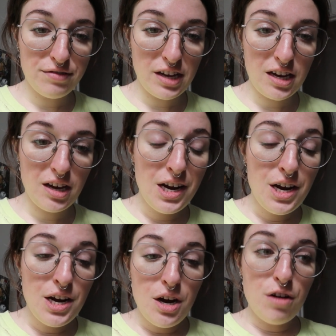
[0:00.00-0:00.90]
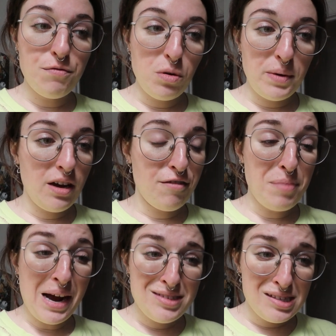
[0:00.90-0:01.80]
like a full week of
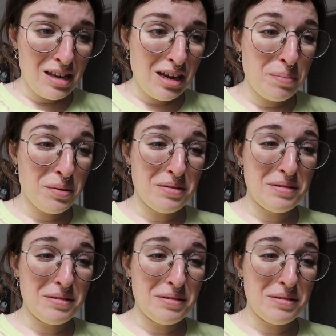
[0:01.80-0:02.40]
bad sleep,